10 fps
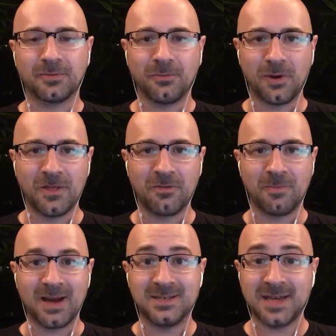with
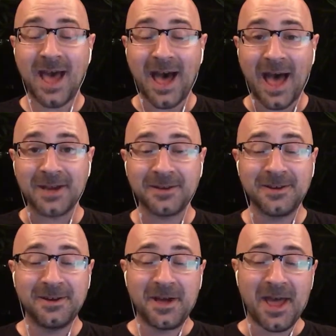my dad,
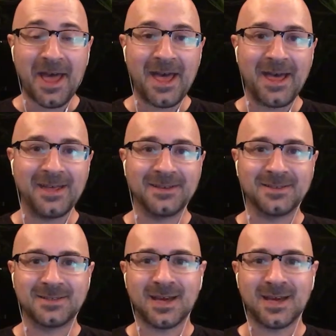and